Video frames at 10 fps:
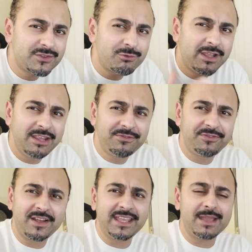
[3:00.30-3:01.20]
really
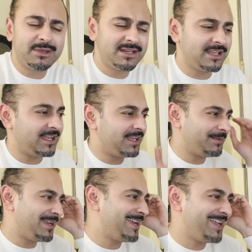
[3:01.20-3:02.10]
funny. I mean,
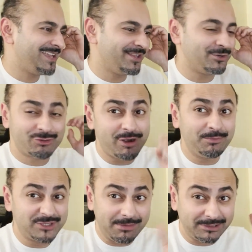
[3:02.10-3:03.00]

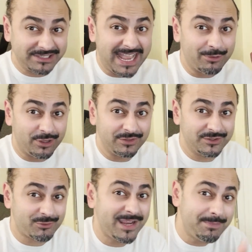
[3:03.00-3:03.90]
Trump doubled down on
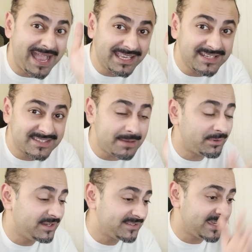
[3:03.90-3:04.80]
this, right? Back in
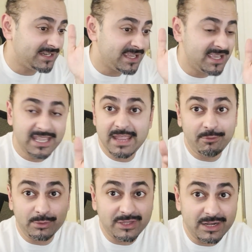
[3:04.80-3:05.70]
December, he said,
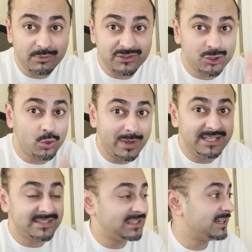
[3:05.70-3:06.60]
everyone thought it was a joke when
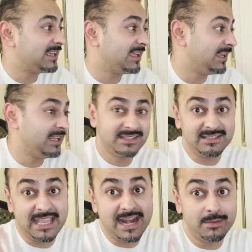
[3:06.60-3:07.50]
he said that
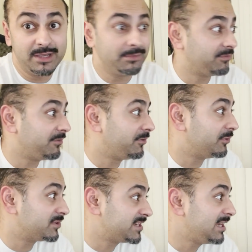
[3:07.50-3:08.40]
let Canada become the
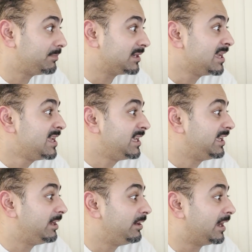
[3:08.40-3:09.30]
51st state, but
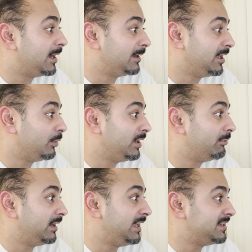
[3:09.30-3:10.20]
he
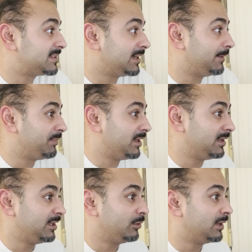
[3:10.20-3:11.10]
released,
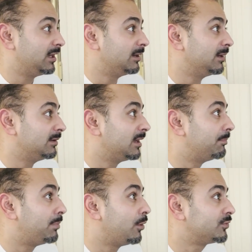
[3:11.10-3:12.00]
a
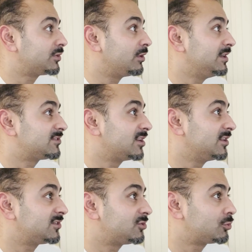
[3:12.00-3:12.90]
post on his
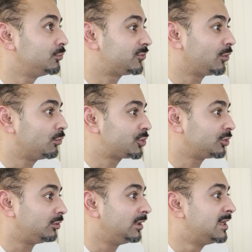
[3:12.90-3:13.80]
Truth Social